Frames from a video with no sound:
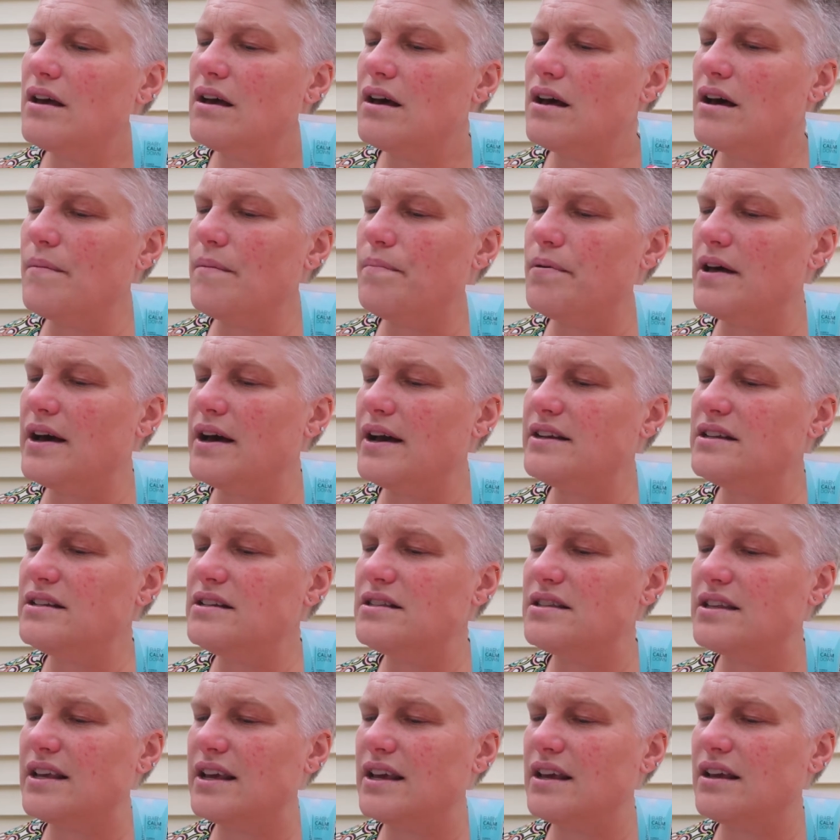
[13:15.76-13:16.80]
Apply to
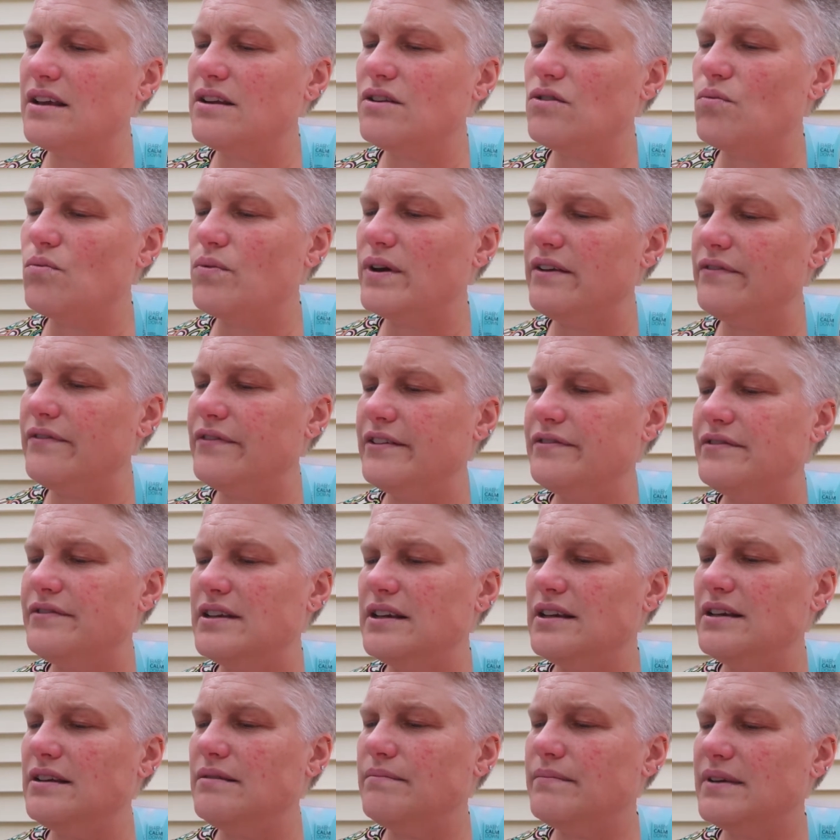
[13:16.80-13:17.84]
skin, wait
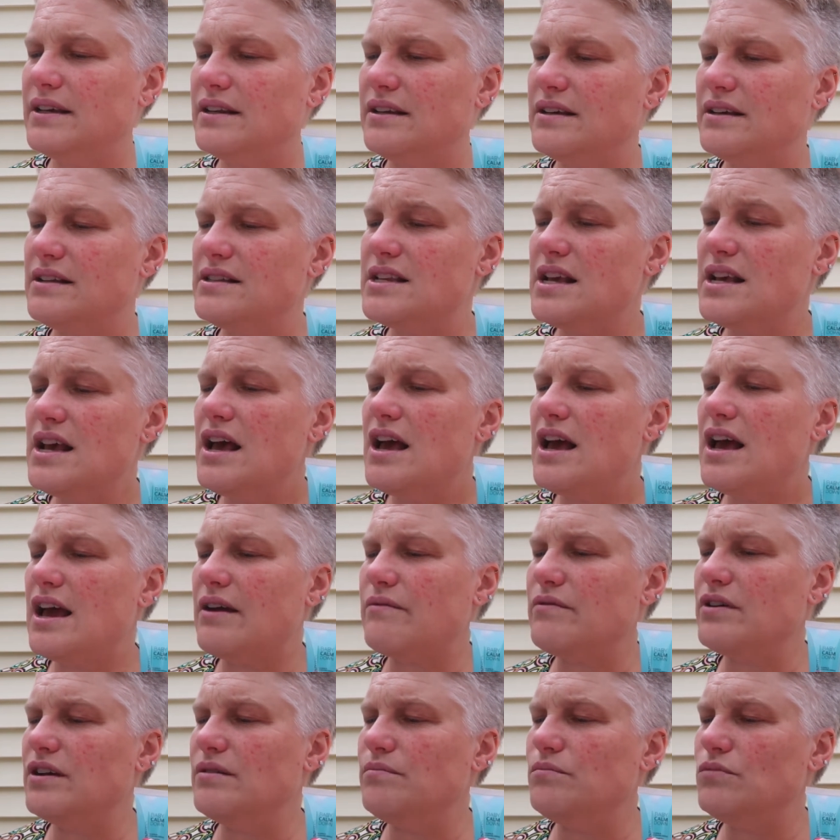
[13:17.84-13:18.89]
15 minutes,
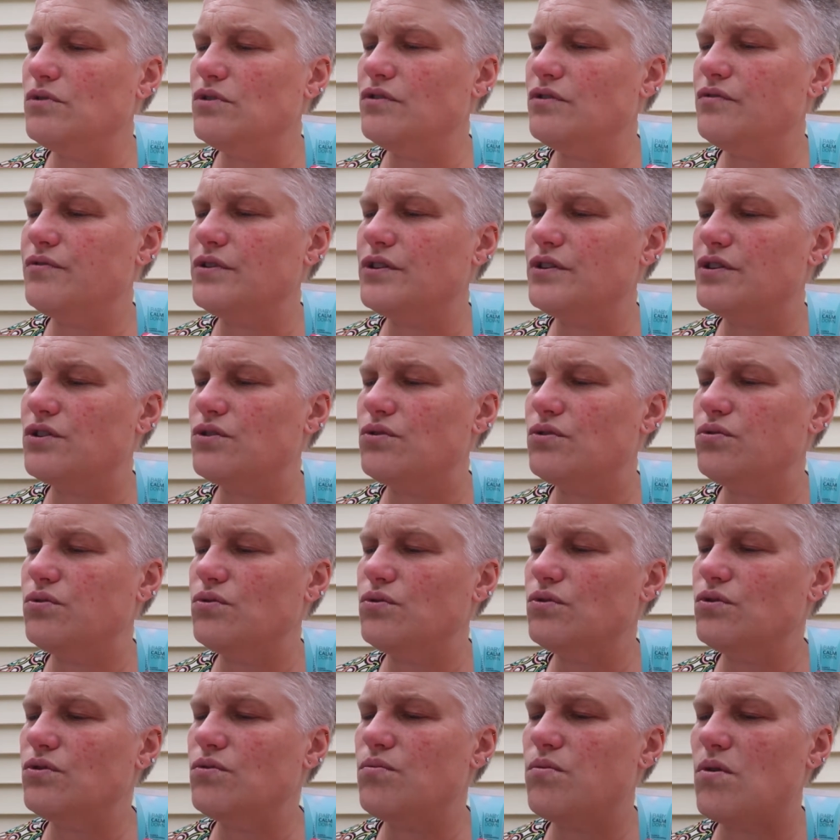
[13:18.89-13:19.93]
and remove with
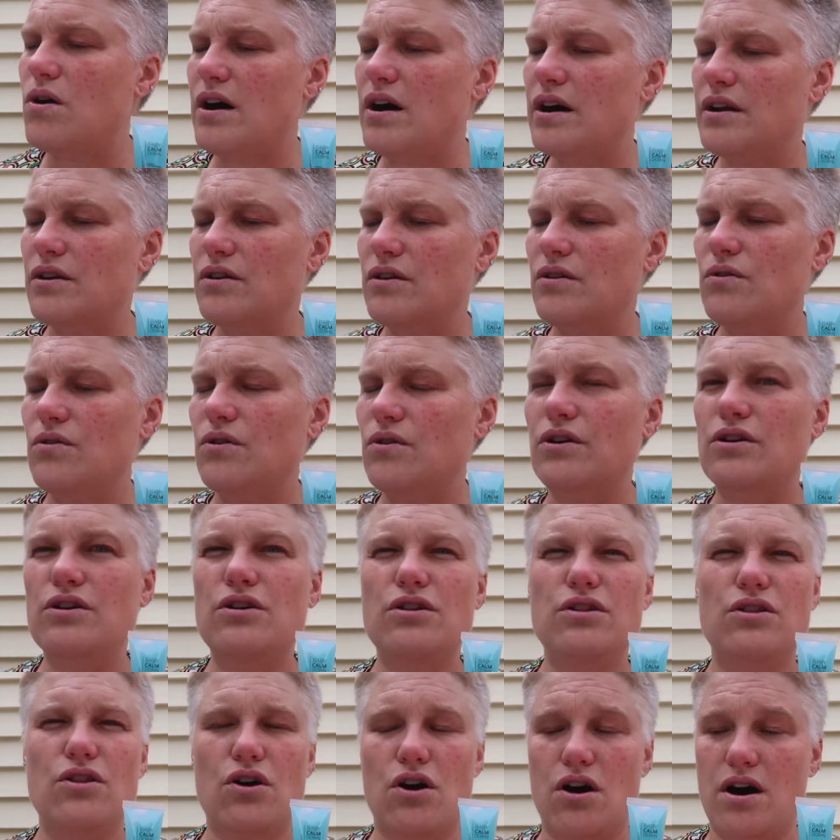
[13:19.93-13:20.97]
cool water or
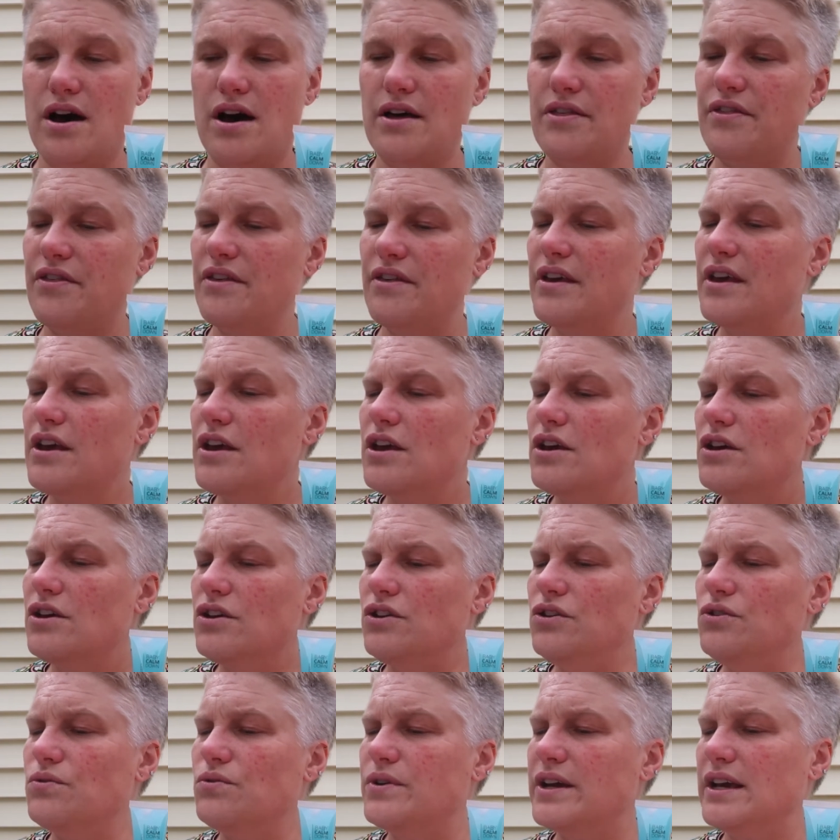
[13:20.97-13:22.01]
cloth.
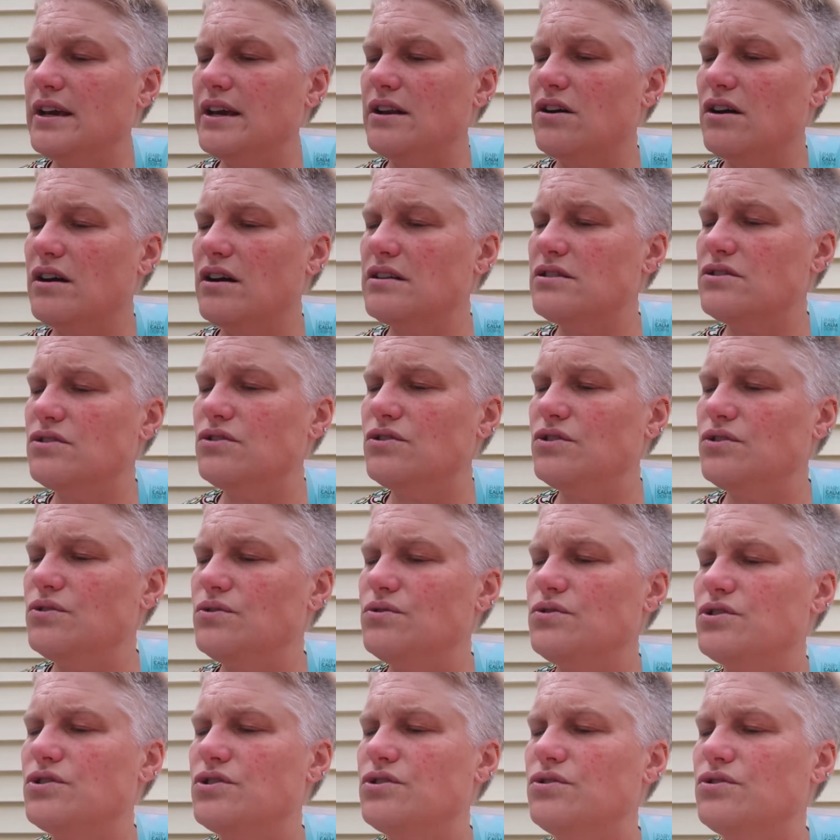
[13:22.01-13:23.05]
You can also
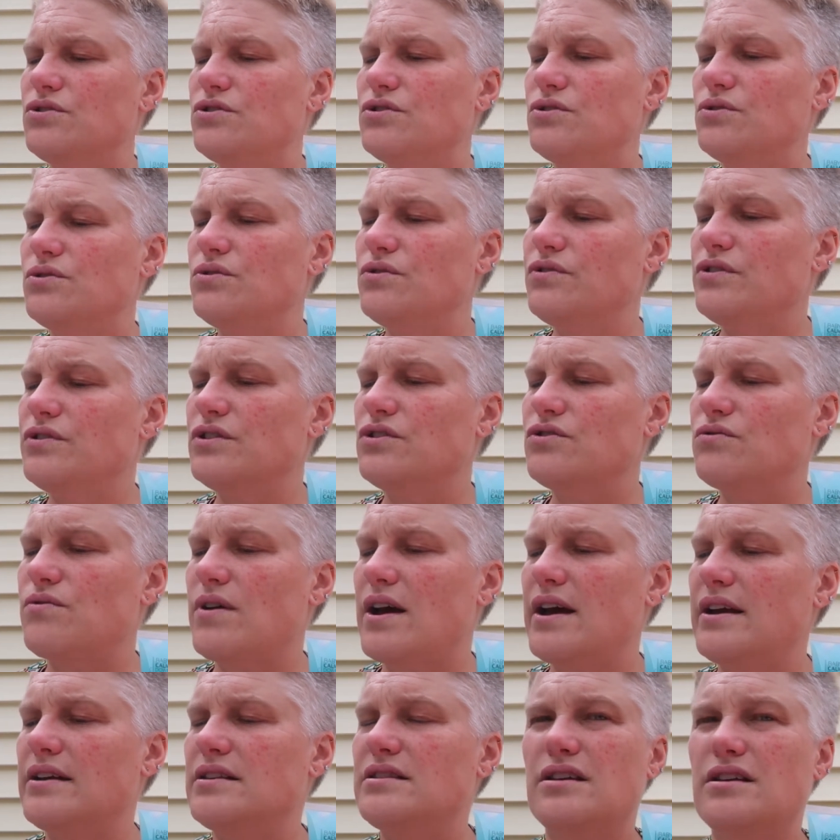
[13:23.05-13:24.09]
use to soothe and
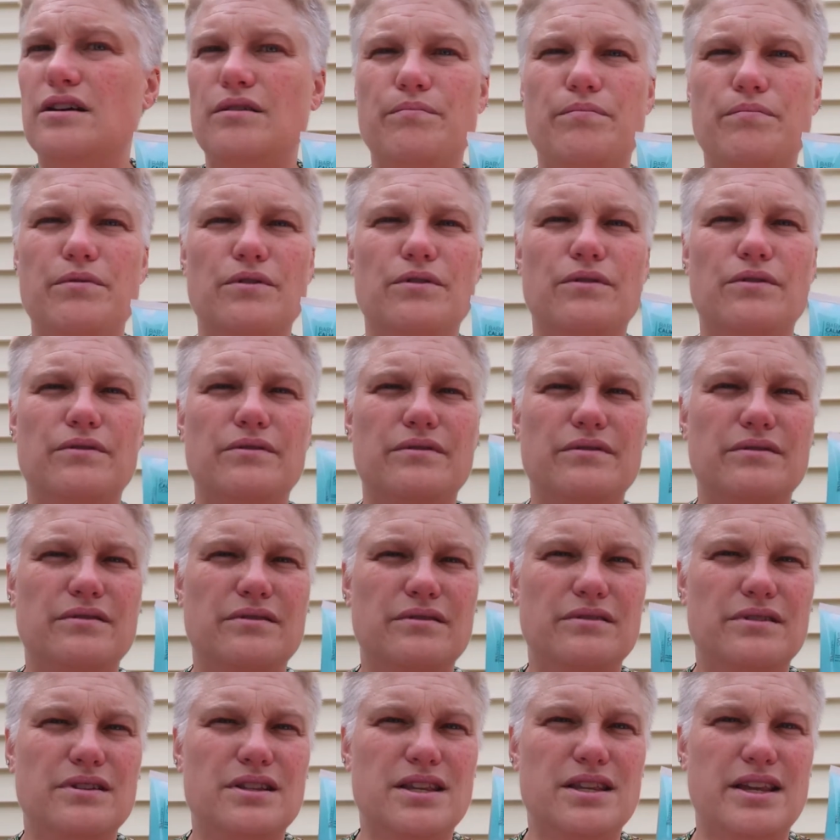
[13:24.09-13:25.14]
dry sunburn
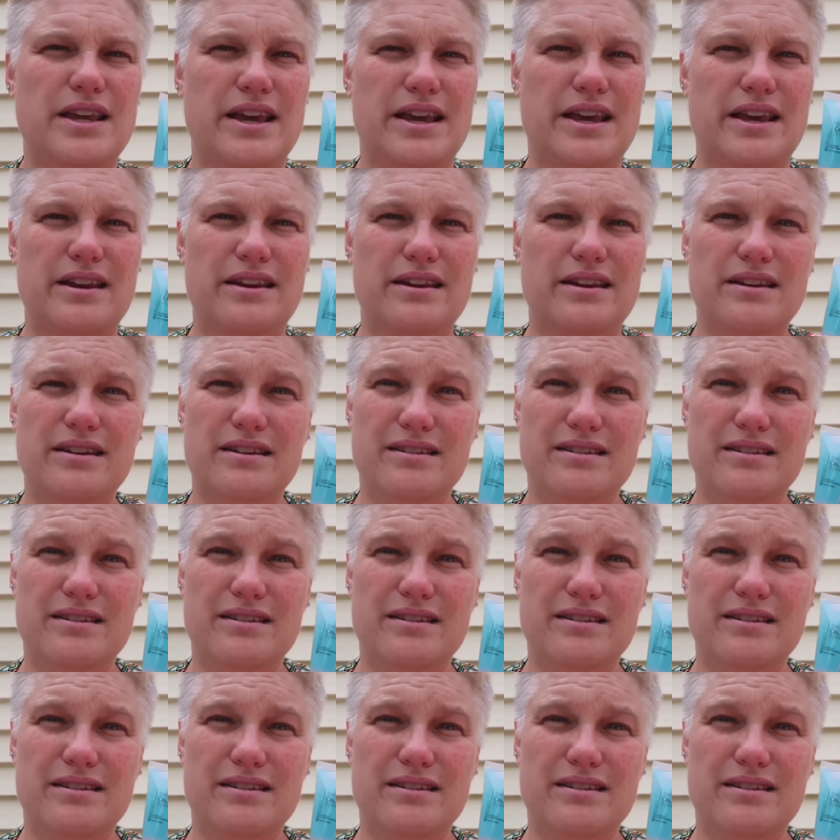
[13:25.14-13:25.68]
skin.